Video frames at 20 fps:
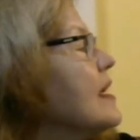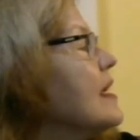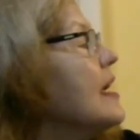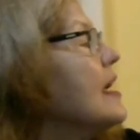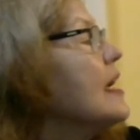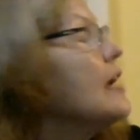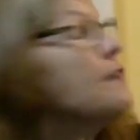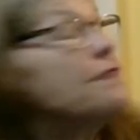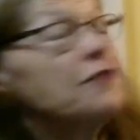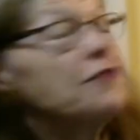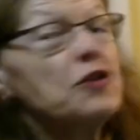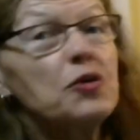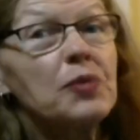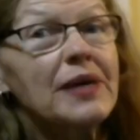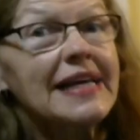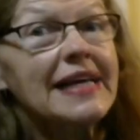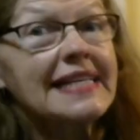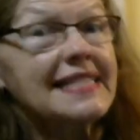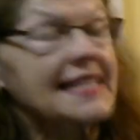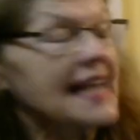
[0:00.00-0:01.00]
A few
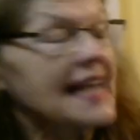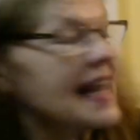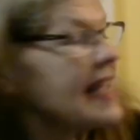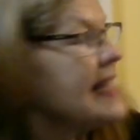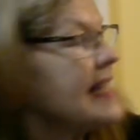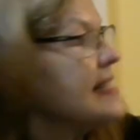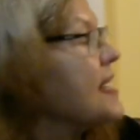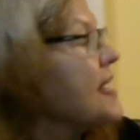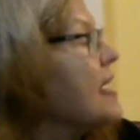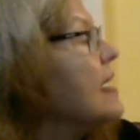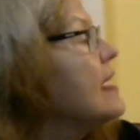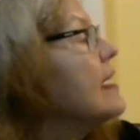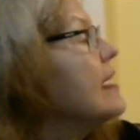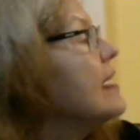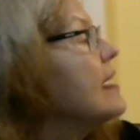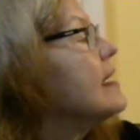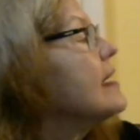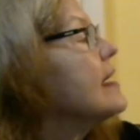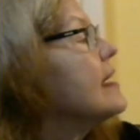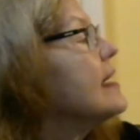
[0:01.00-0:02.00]
weeks later,
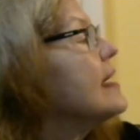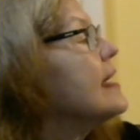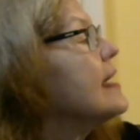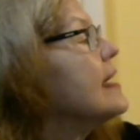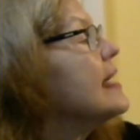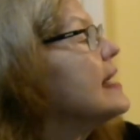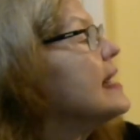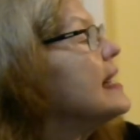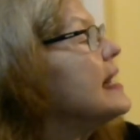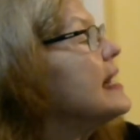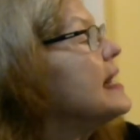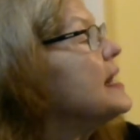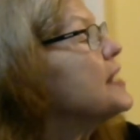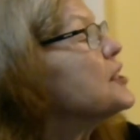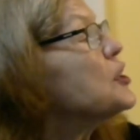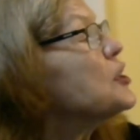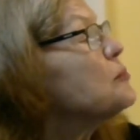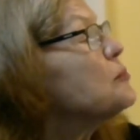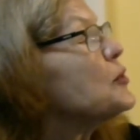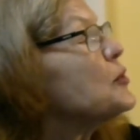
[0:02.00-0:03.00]

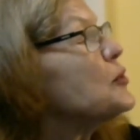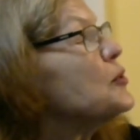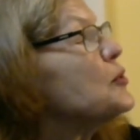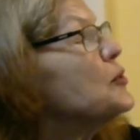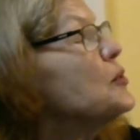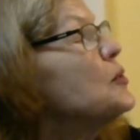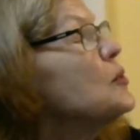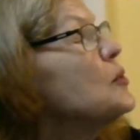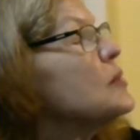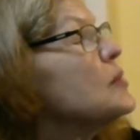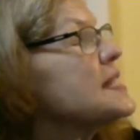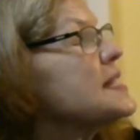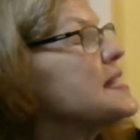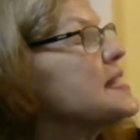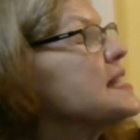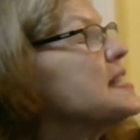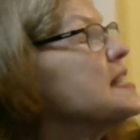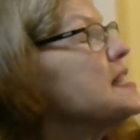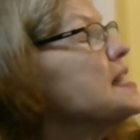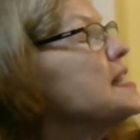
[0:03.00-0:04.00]
Little Blue was
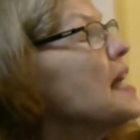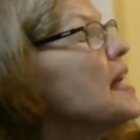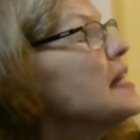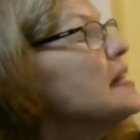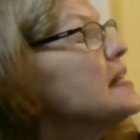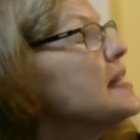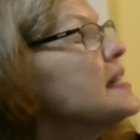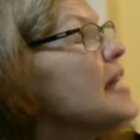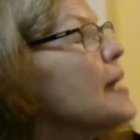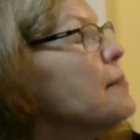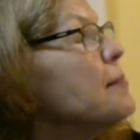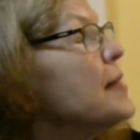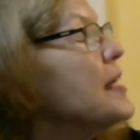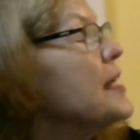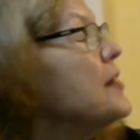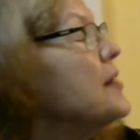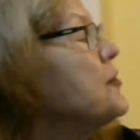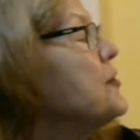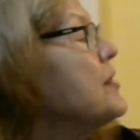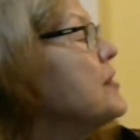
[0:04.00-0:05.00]
snuggled up
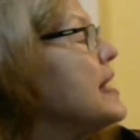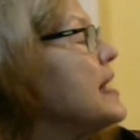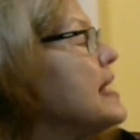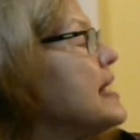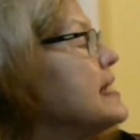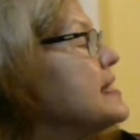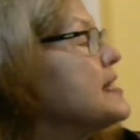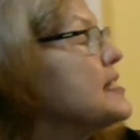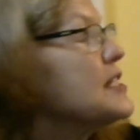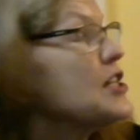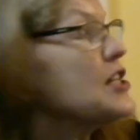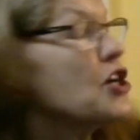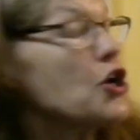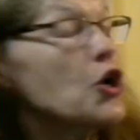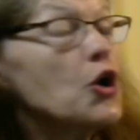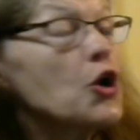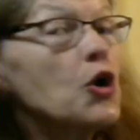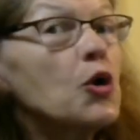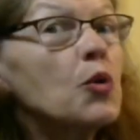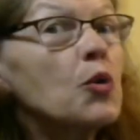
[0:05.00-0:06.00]
in her nest
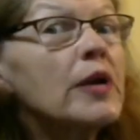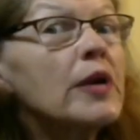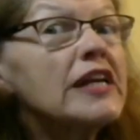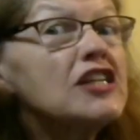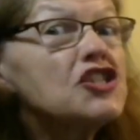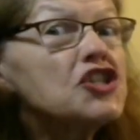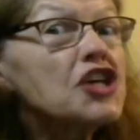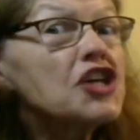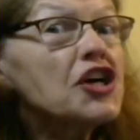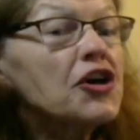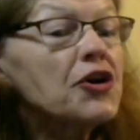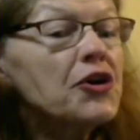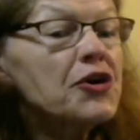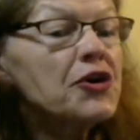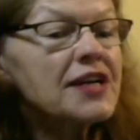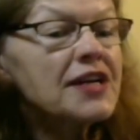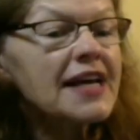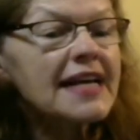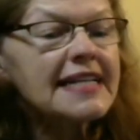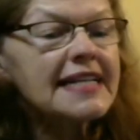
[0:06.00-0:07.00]
when she
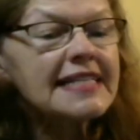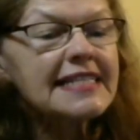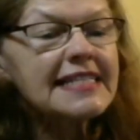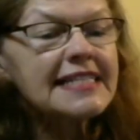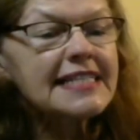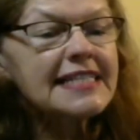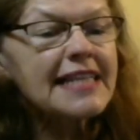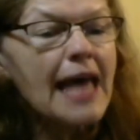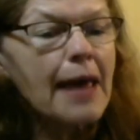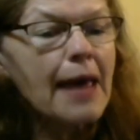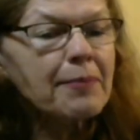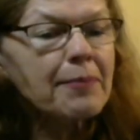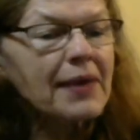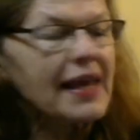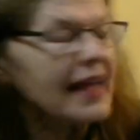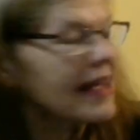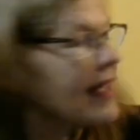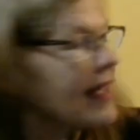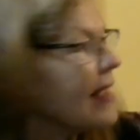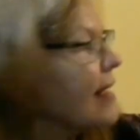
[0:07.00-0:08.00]
heard a
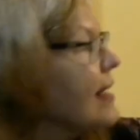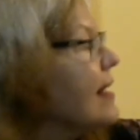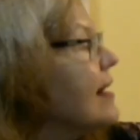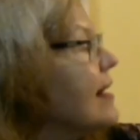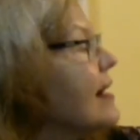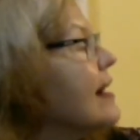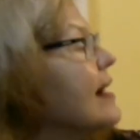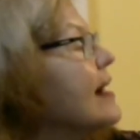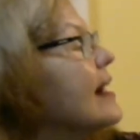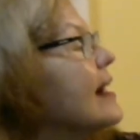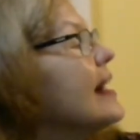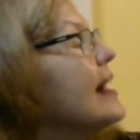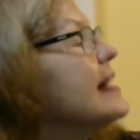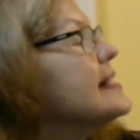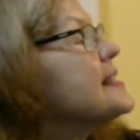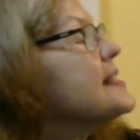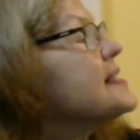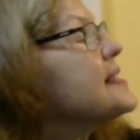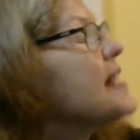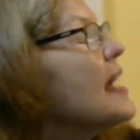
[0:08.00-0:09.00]
tapping
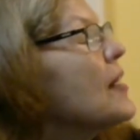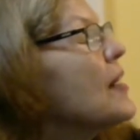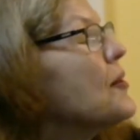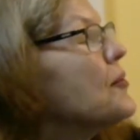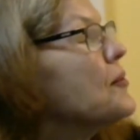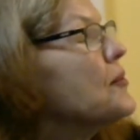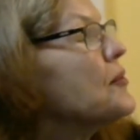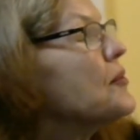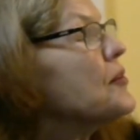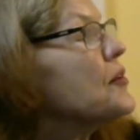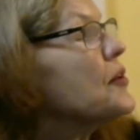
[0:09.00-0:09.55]
sound.